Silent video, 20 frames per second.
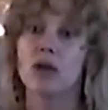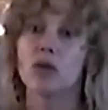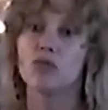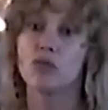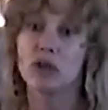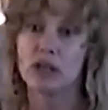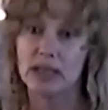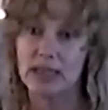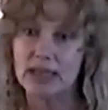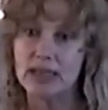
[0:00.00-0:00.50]

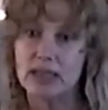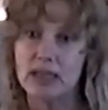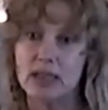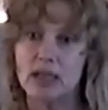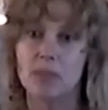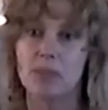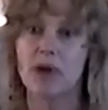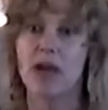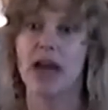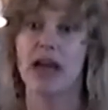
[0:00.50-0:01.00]
Releasing
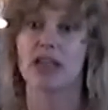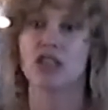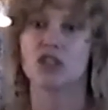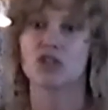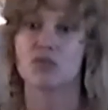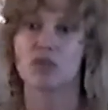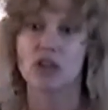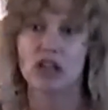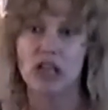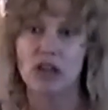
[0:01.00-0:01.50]
the past,
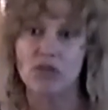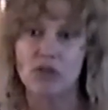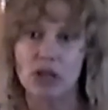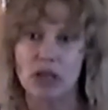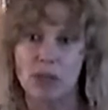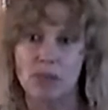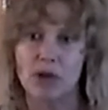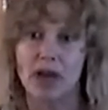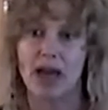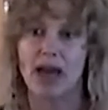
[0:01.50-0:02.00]
forgiving
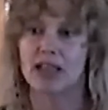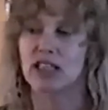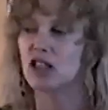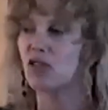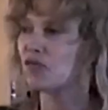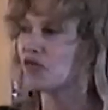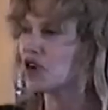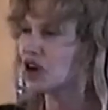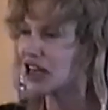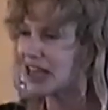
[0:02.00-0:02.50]
the past,
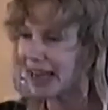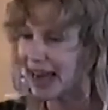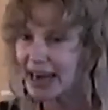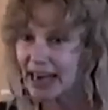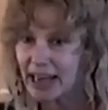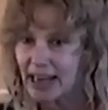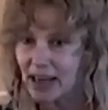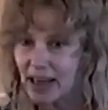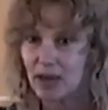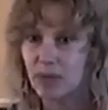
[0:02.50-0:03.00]

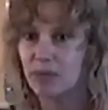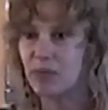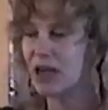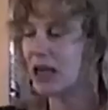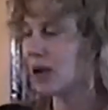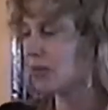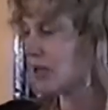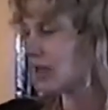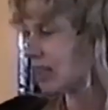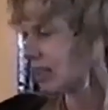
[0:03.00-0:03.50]
forgetting it,
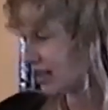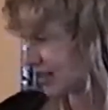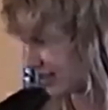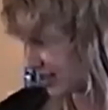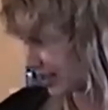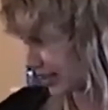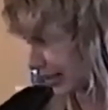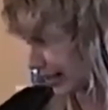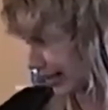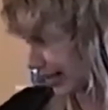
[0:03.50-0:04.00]
becoming
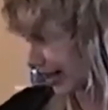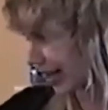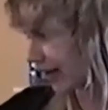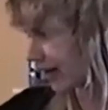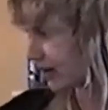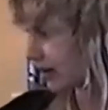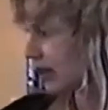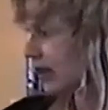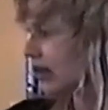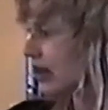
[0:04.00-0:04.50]
innocent
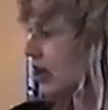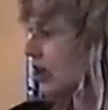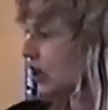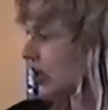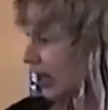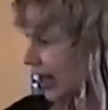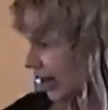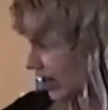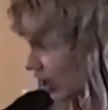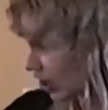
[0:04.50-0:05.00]
again,
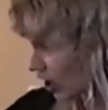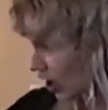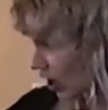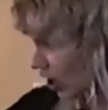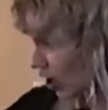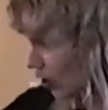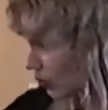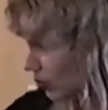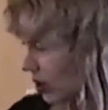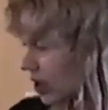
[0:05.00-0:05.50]
letting
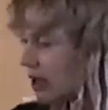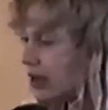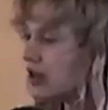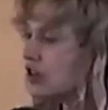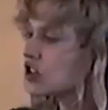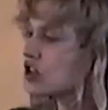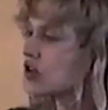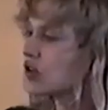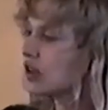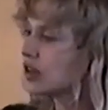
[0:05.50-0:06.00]
go,
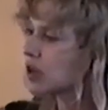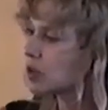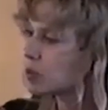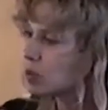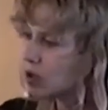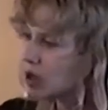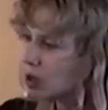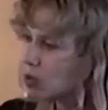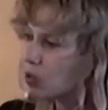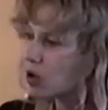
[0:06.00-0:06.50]
so that
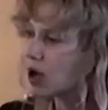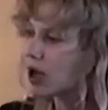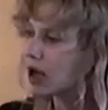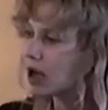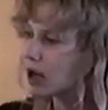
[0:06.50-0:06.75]
we will